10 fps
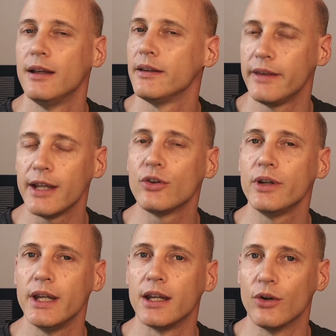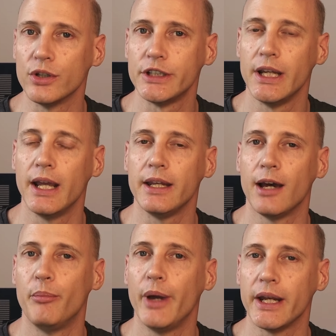They could negotiate
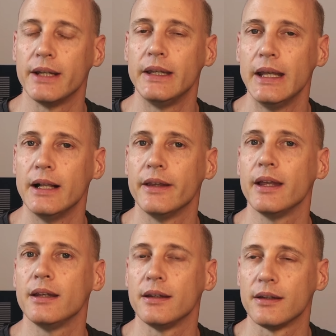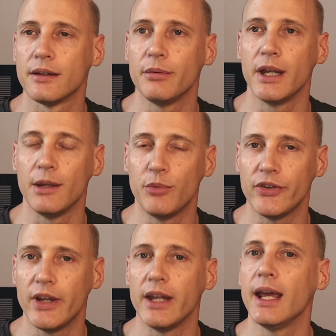a better deal than
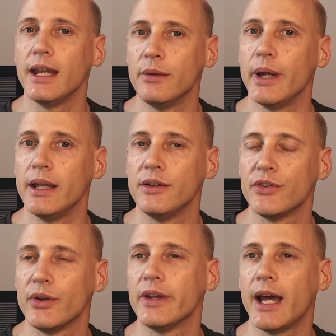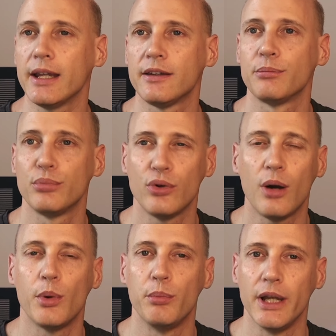20% anyway, so that's
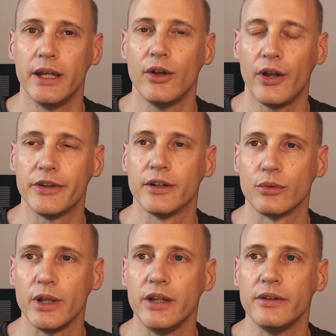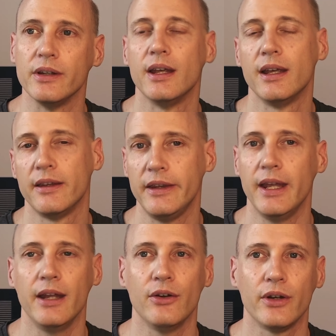probably not the reason
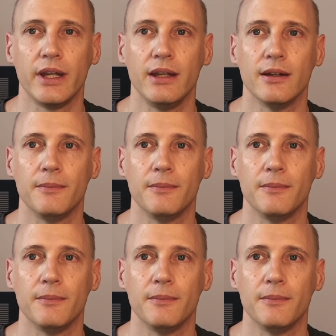they're not here.